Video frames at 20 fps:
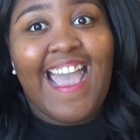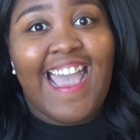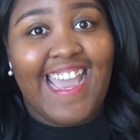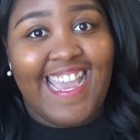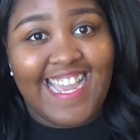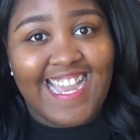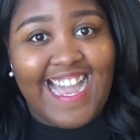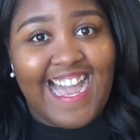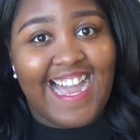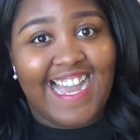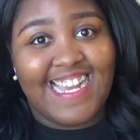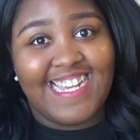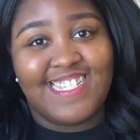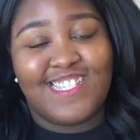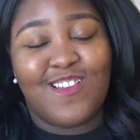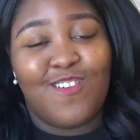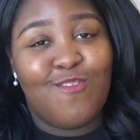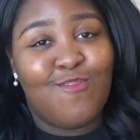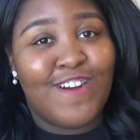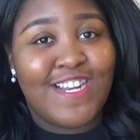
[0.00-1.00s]
Hey guys,
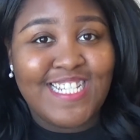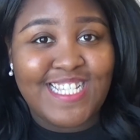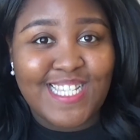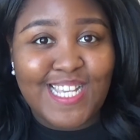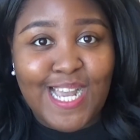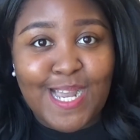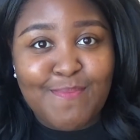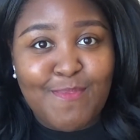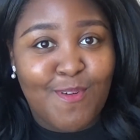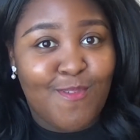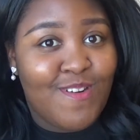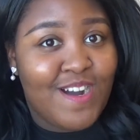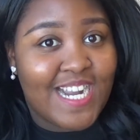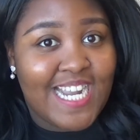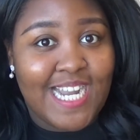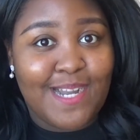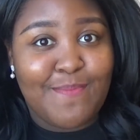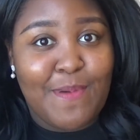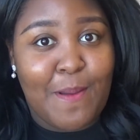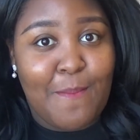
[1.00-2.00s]
what's up?
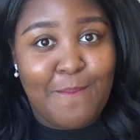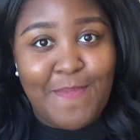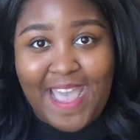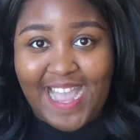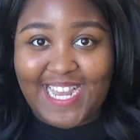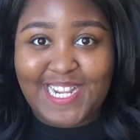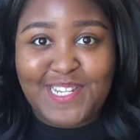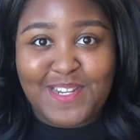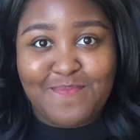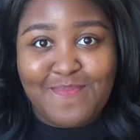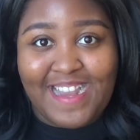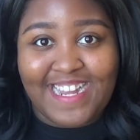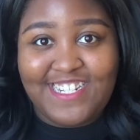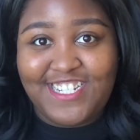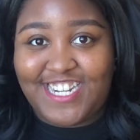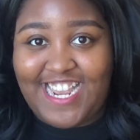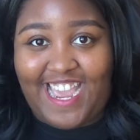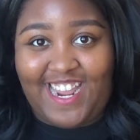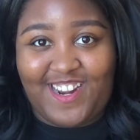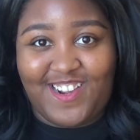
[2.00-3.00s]
Welcome back to my
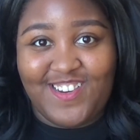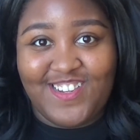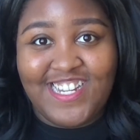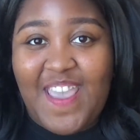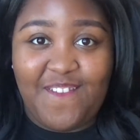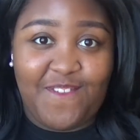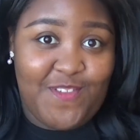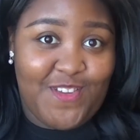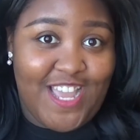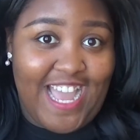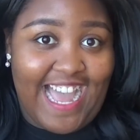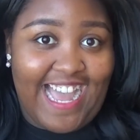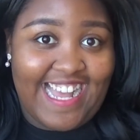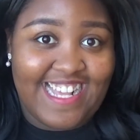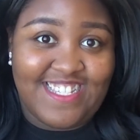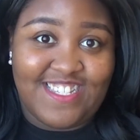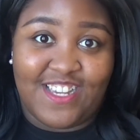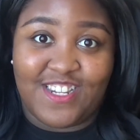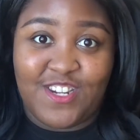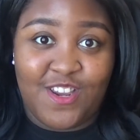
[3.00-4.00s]
channel. If you
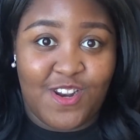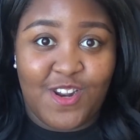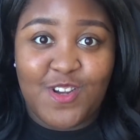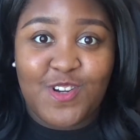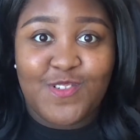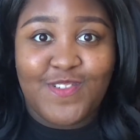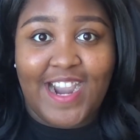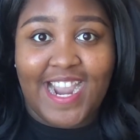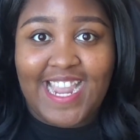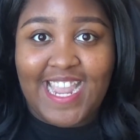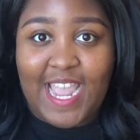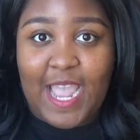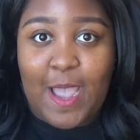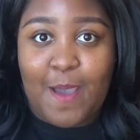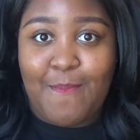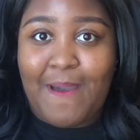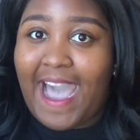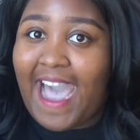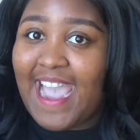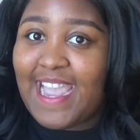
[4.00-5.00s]
guys don't know who I
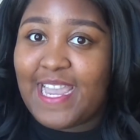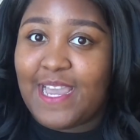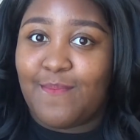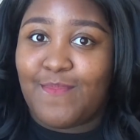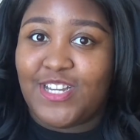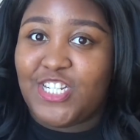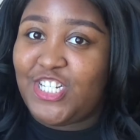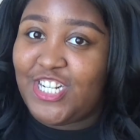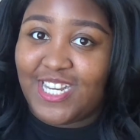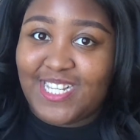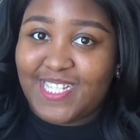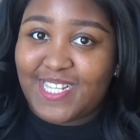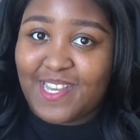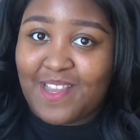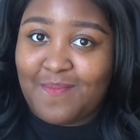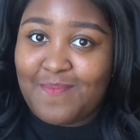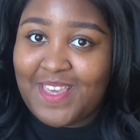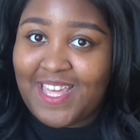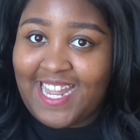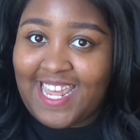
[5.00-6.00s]
am Chelsea
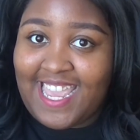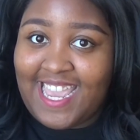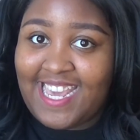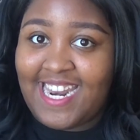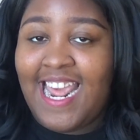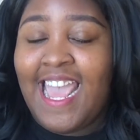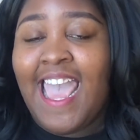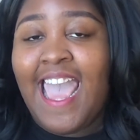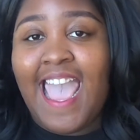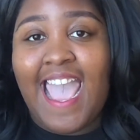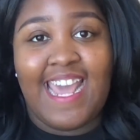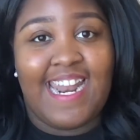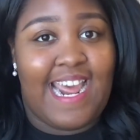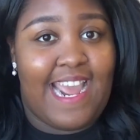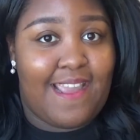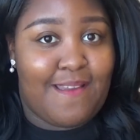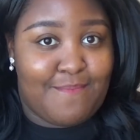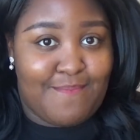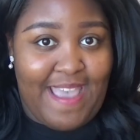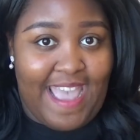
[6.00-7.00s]
Chameleon and
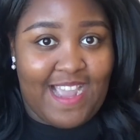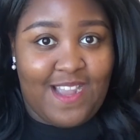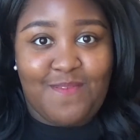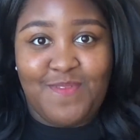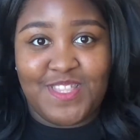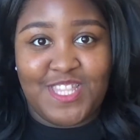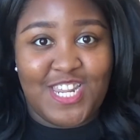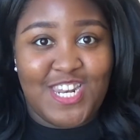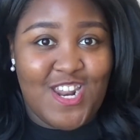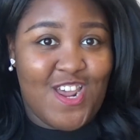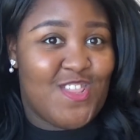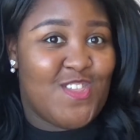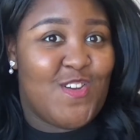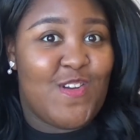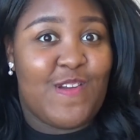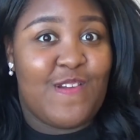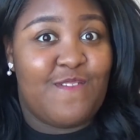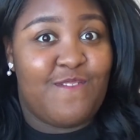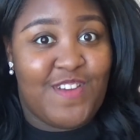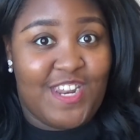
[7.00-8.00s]
I am back with
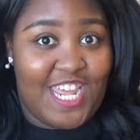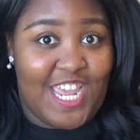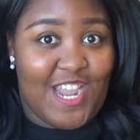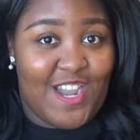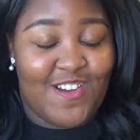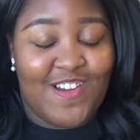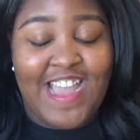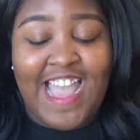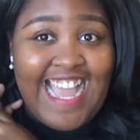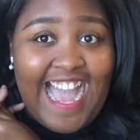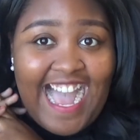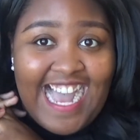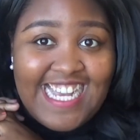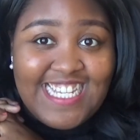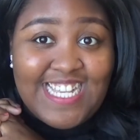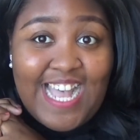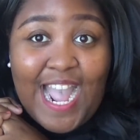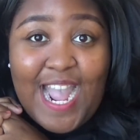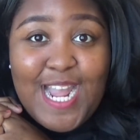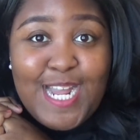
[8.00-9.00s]
another video.
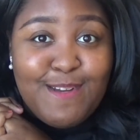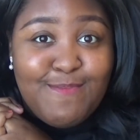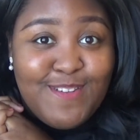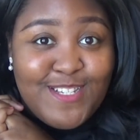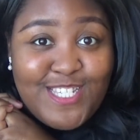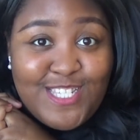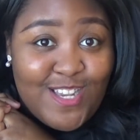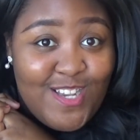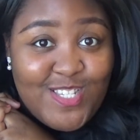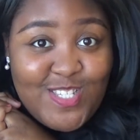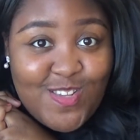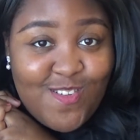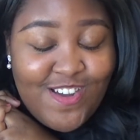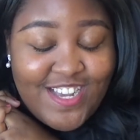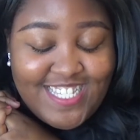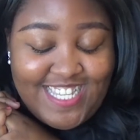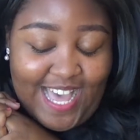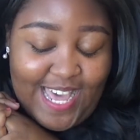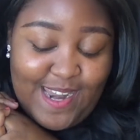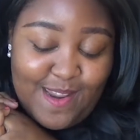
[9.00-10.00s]
Guys, I am so
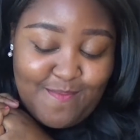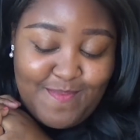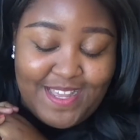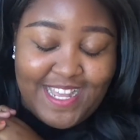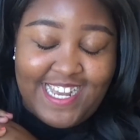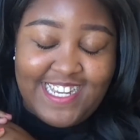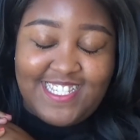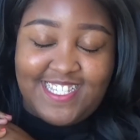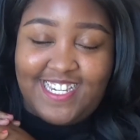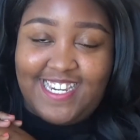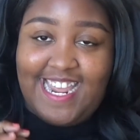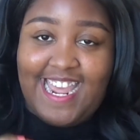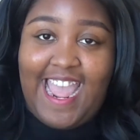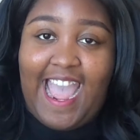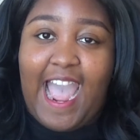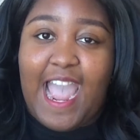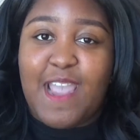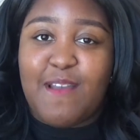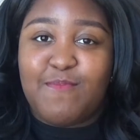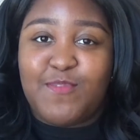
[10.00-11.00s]
excited because today
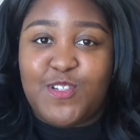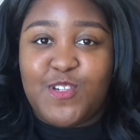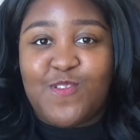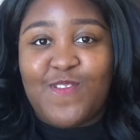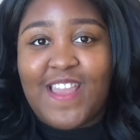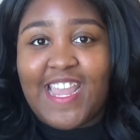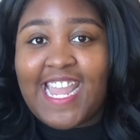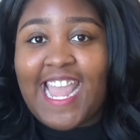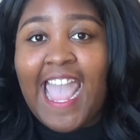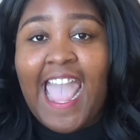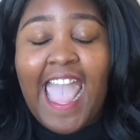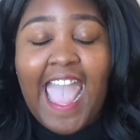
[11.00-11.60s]
I am doing